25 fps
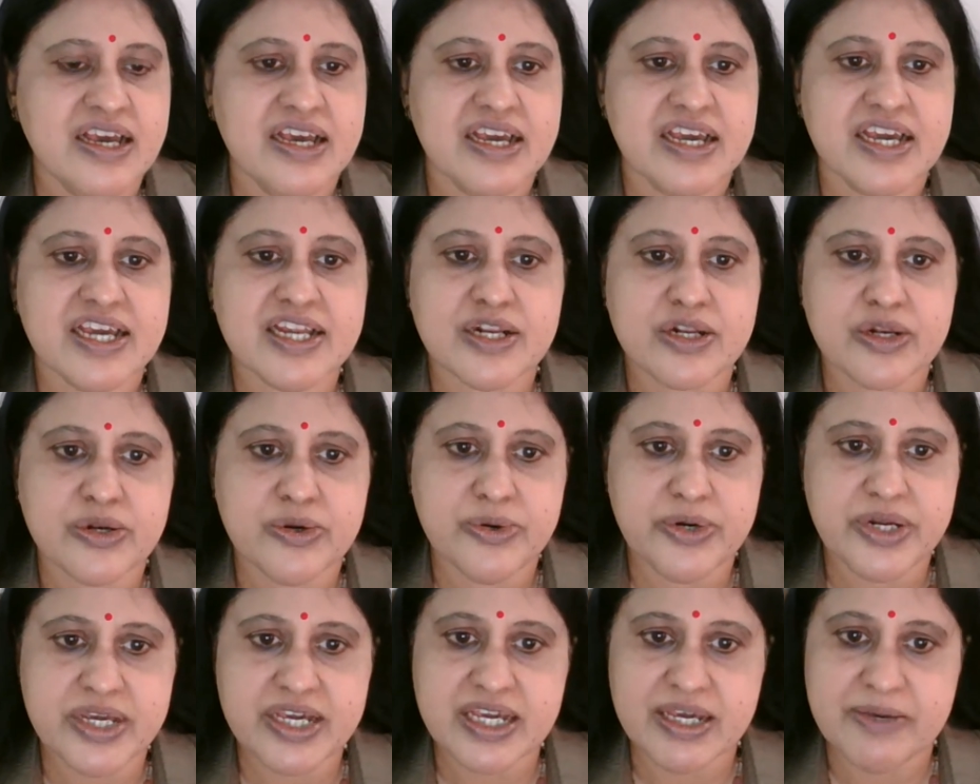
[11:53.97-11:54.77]

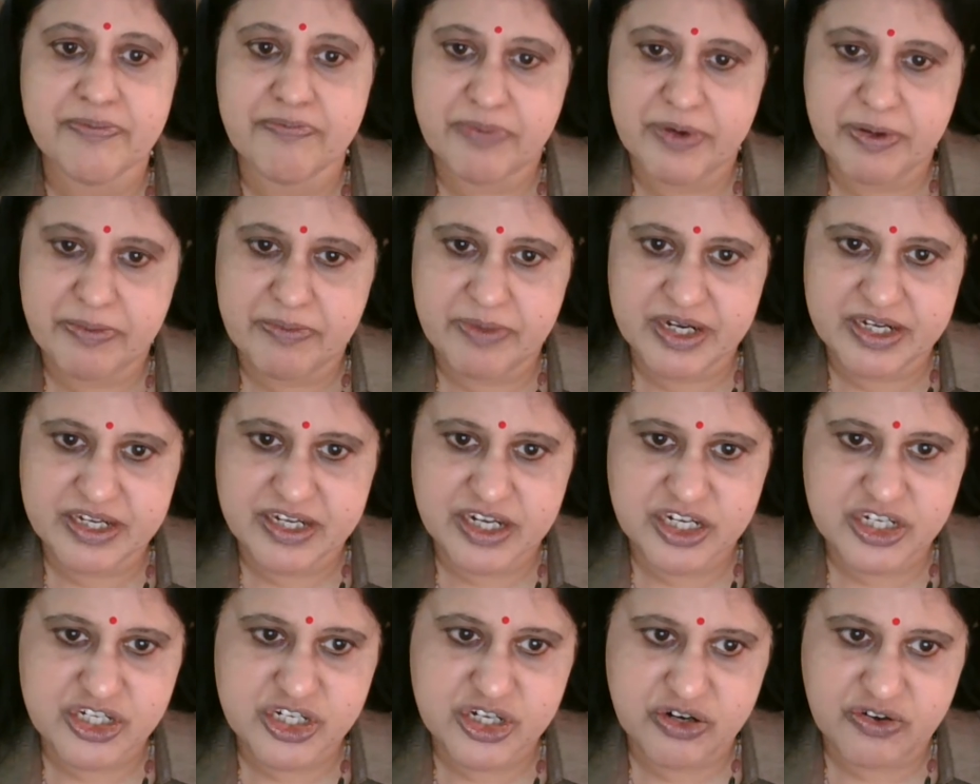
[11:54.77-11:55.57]
including
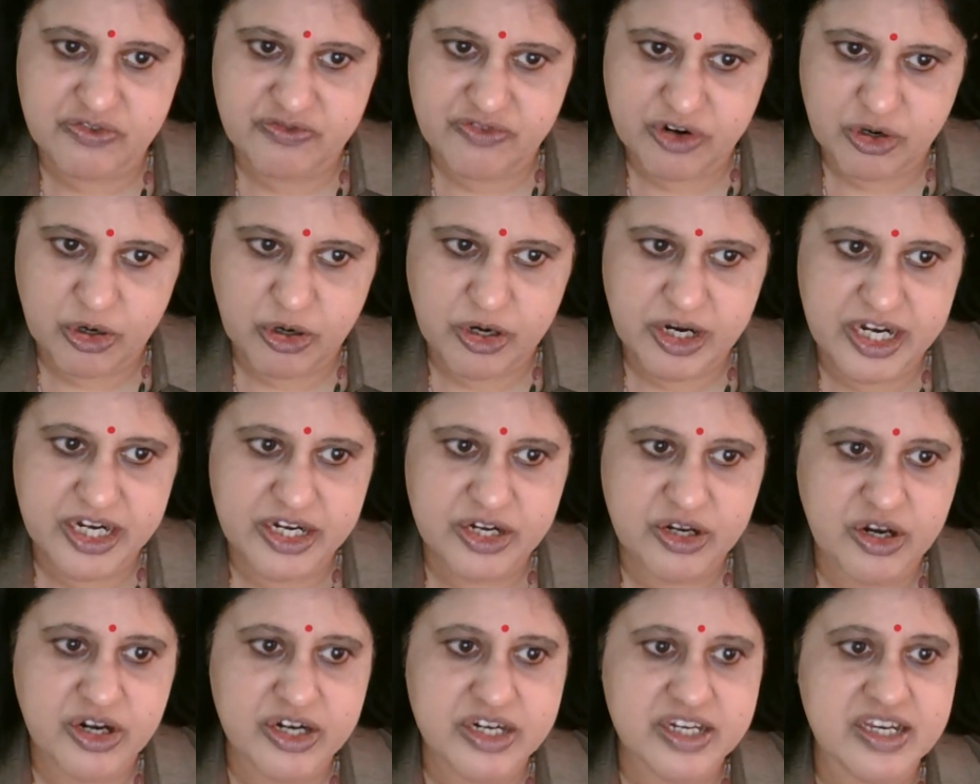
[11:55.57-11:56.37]
implementation of law and
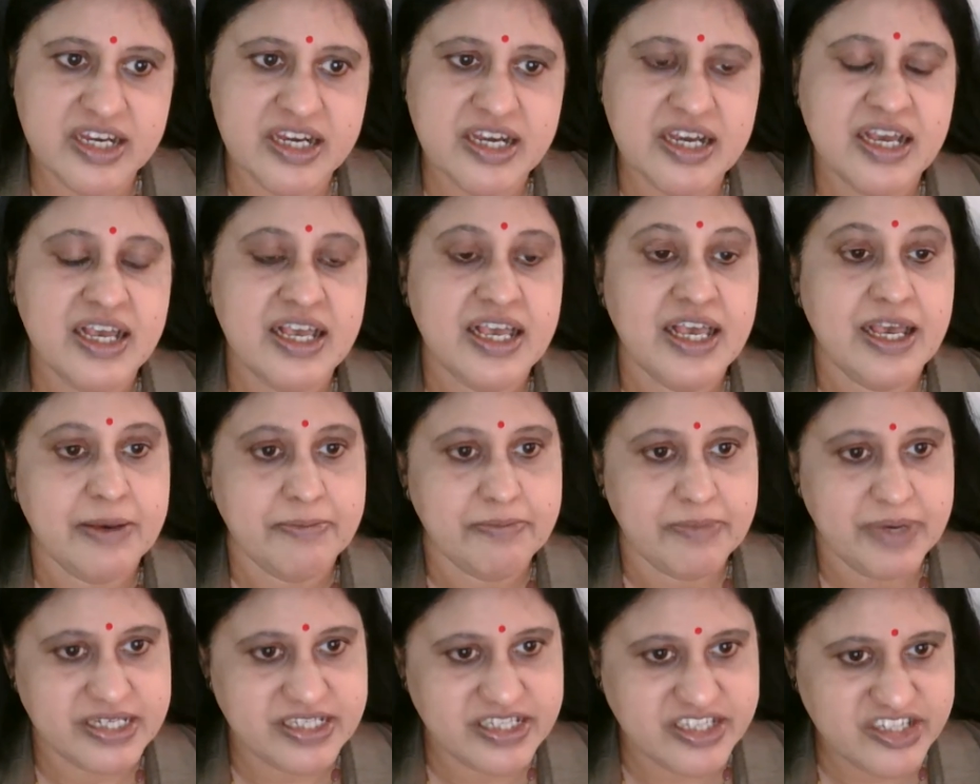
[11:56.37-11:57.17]
order,
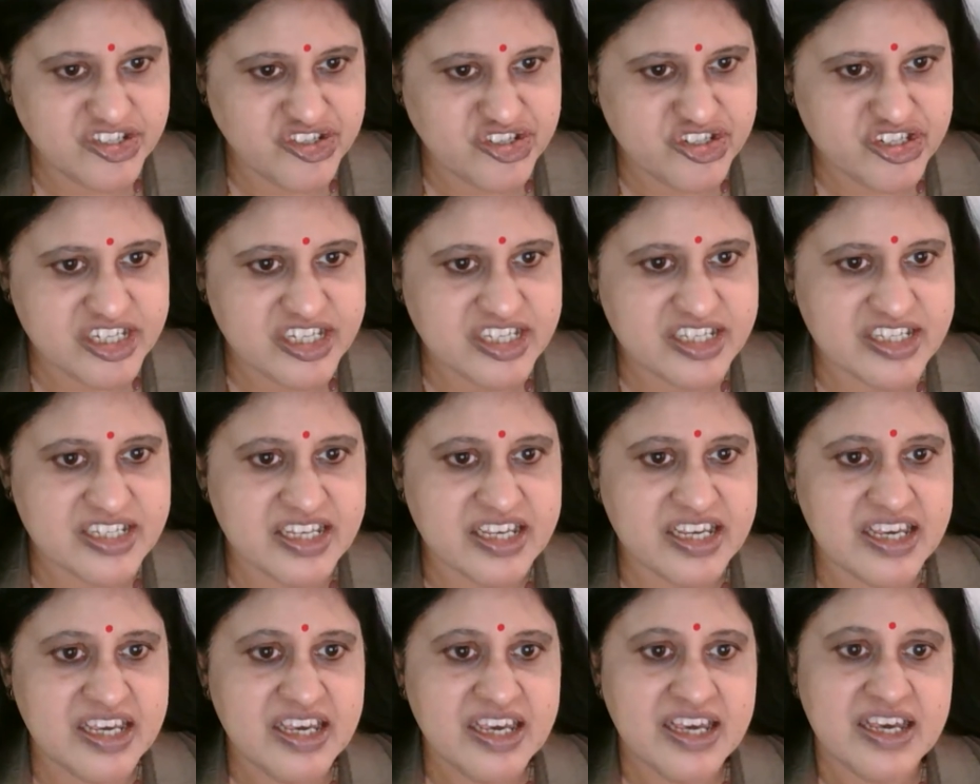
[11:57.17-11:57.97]

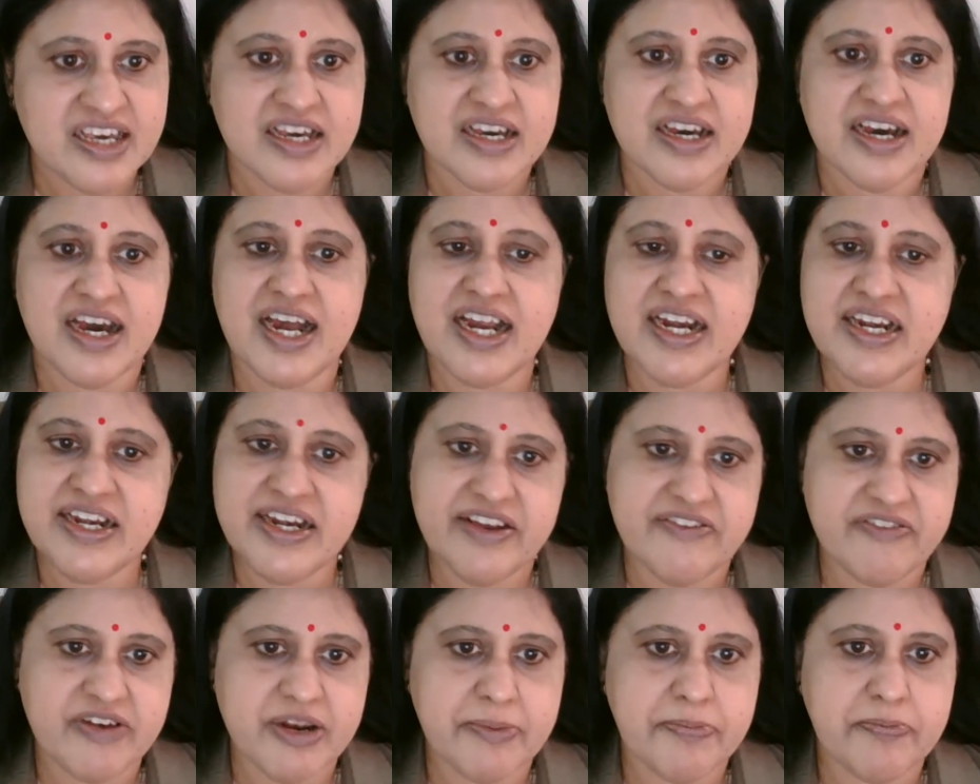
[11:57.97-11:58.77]
magistracy, and
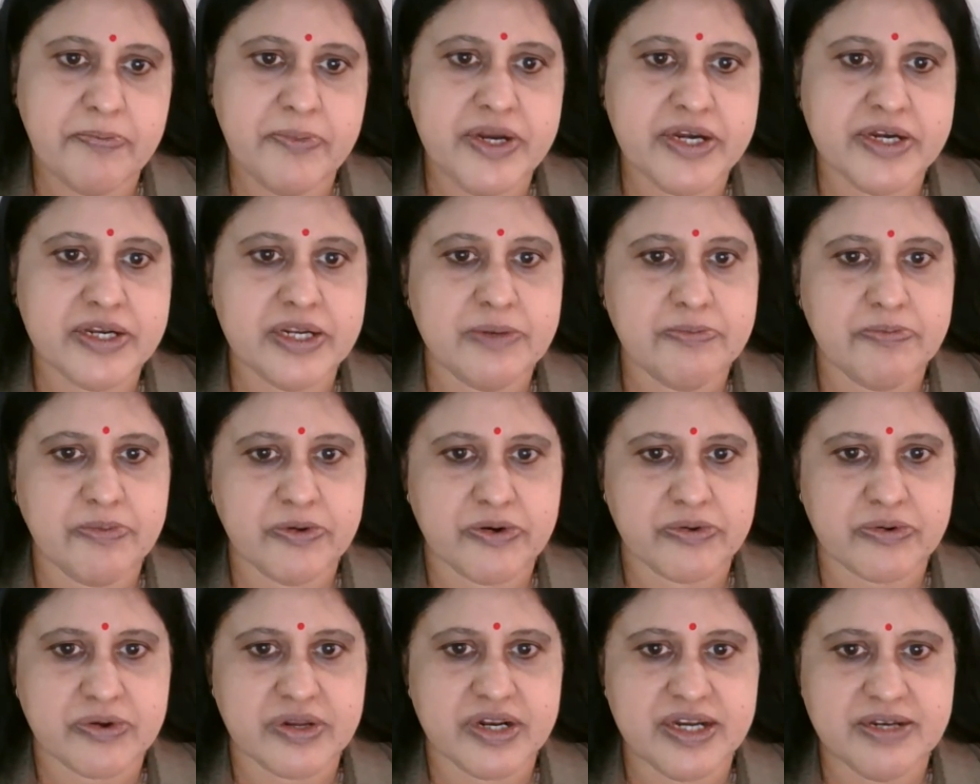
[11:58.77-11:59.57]
developmental
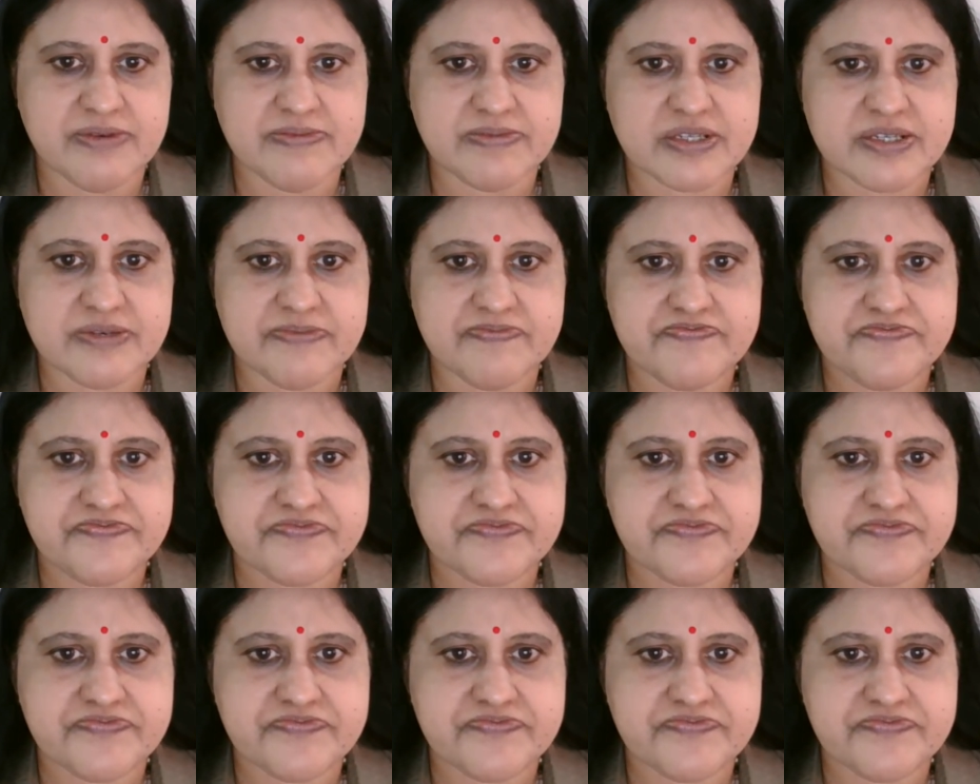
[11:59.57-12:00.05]
programs.